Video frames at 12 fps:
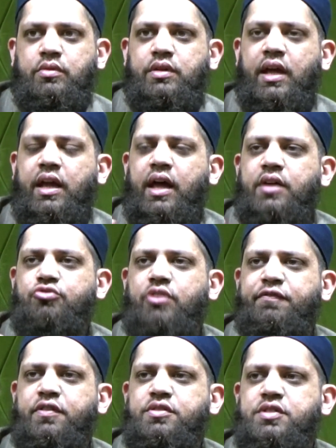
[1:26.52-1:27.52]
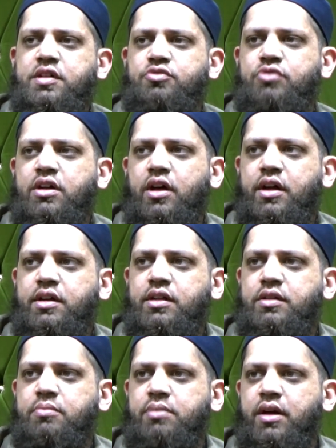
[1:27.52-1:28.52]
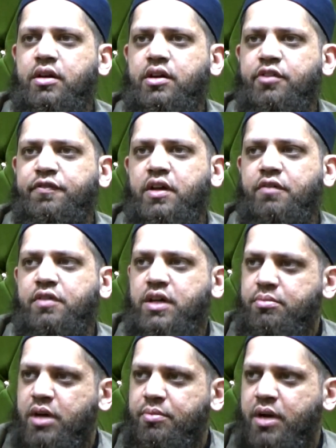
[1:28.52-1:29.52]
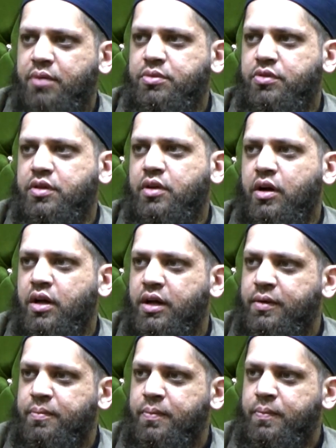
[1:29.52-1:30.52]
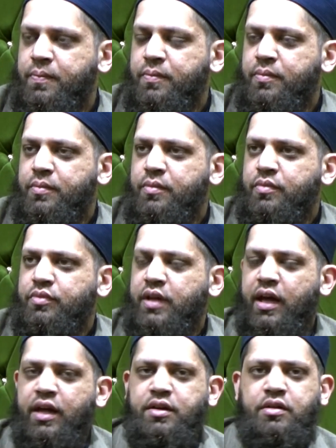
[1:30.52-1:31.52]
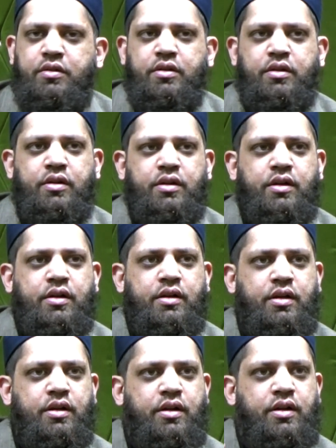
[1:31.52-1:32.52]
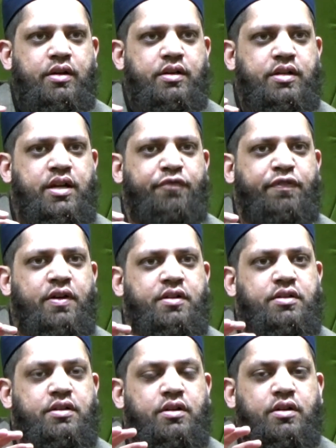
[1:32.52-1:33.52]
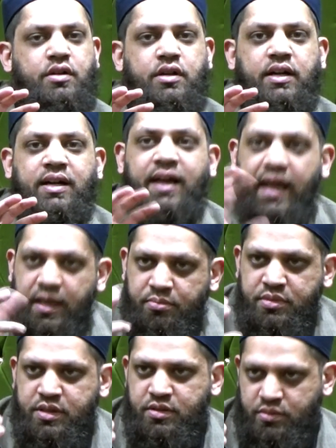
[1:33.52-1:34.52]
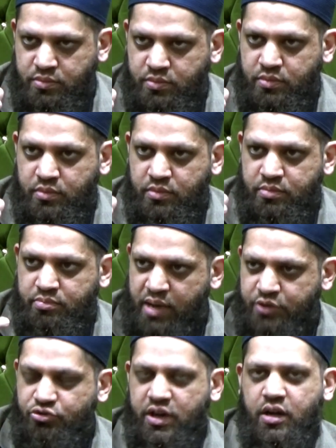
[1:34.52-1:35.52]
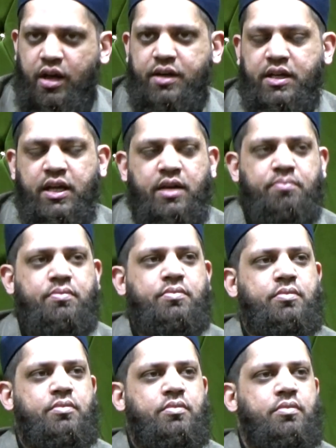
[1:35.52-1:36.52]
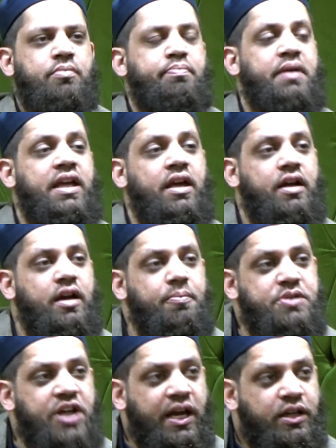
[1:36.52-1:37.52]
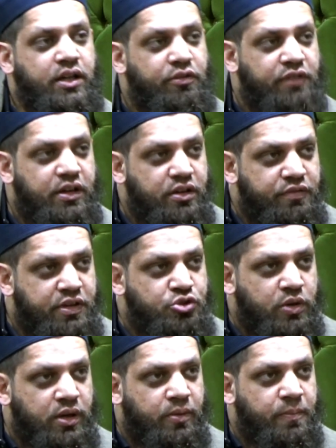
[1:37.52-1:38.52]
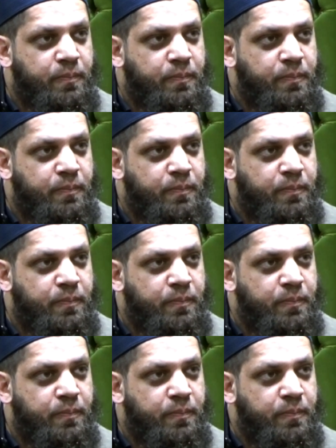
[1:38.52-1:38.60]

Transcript: they had references regarding the biography of Imam Ahmad Rida Khan. They had different claims made regarding him. Being an objective individual,